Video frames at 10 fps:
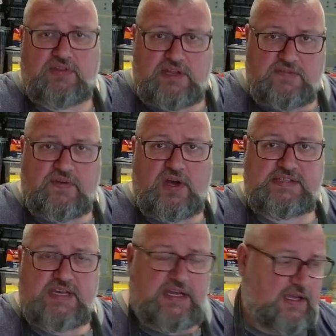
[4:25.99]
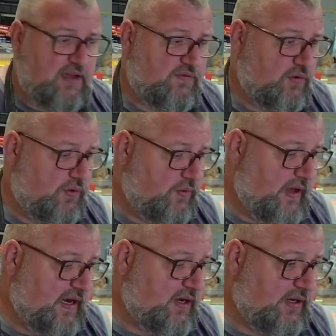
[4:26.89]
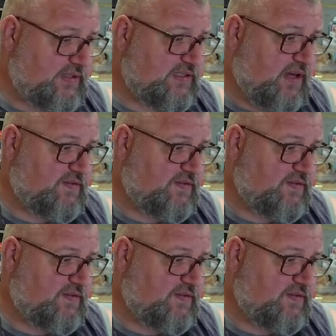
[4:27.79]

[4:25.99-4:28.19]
the advice he can give you and all that kind of stuff.